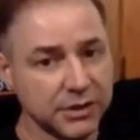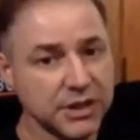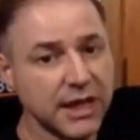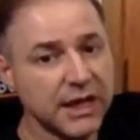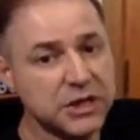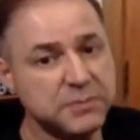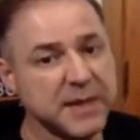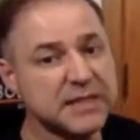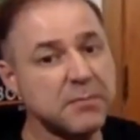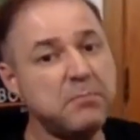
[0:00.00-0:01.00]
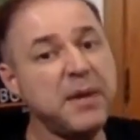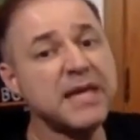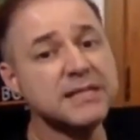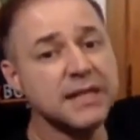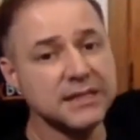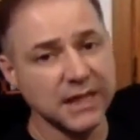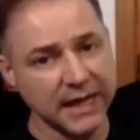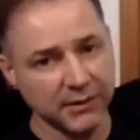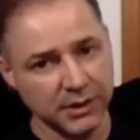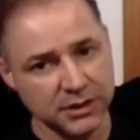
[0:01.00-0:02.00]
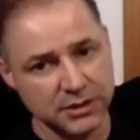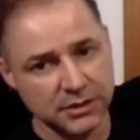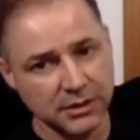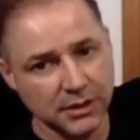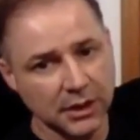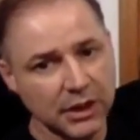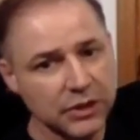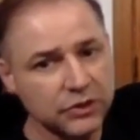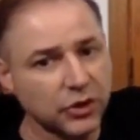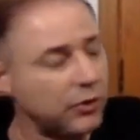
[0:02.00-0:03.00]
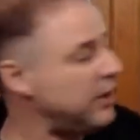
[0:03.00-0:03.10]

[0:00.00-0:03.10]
He speaks the business language. So if you